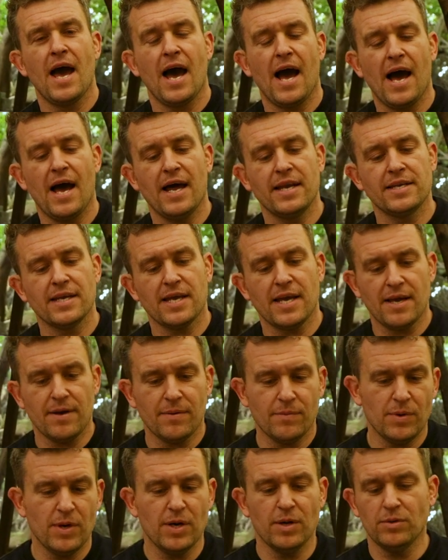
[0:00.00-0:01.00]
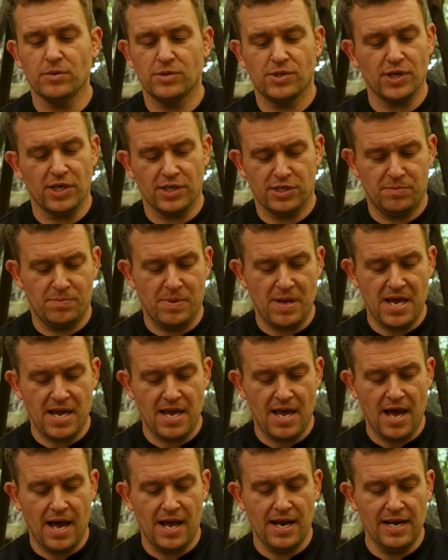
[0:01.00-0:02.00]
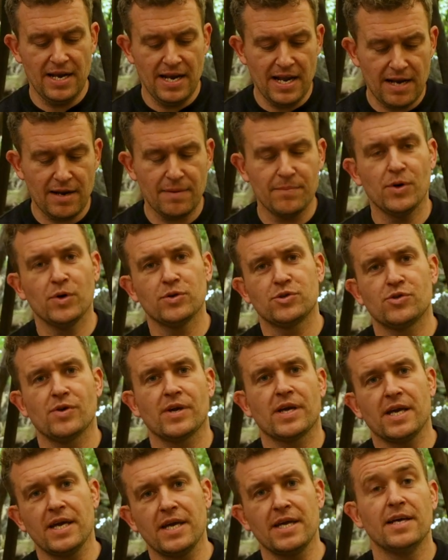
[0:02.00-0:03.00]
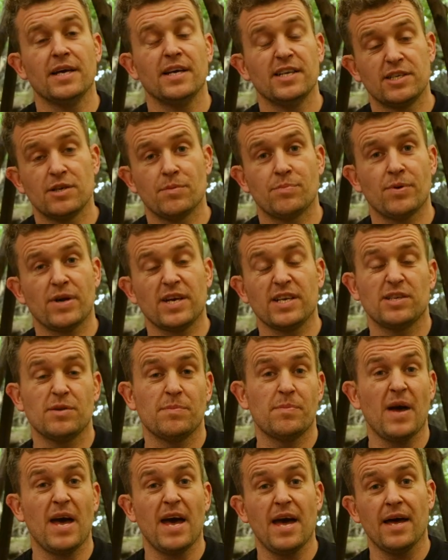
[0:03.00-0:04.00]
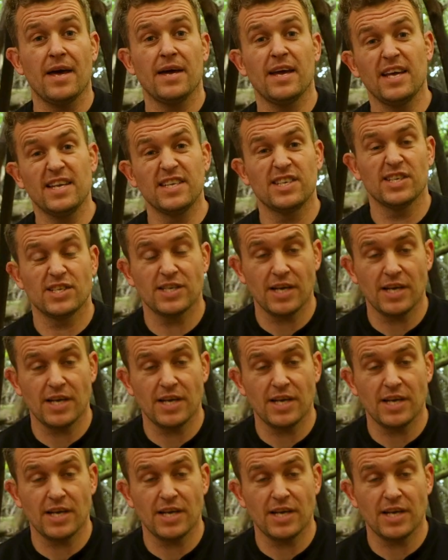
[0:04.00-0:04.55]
and it will just be a little more tricky to bring to bear into